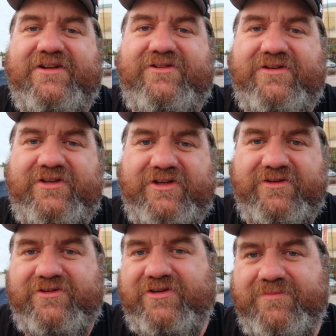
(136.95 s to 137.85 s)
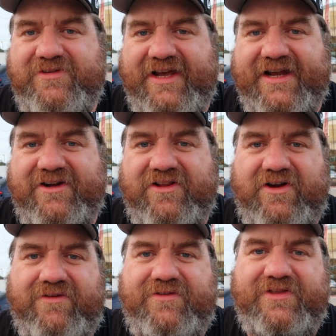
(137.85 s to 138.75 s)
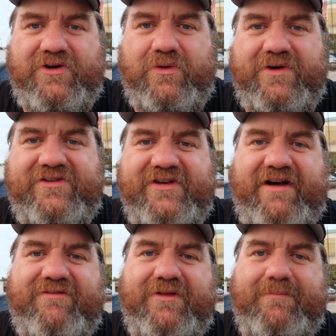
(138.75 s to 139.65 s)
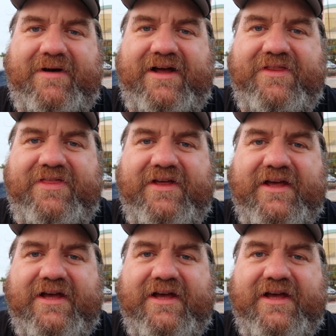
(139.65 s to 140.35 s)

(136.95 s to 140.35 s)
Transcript: to the YouTube channel over the course of the month,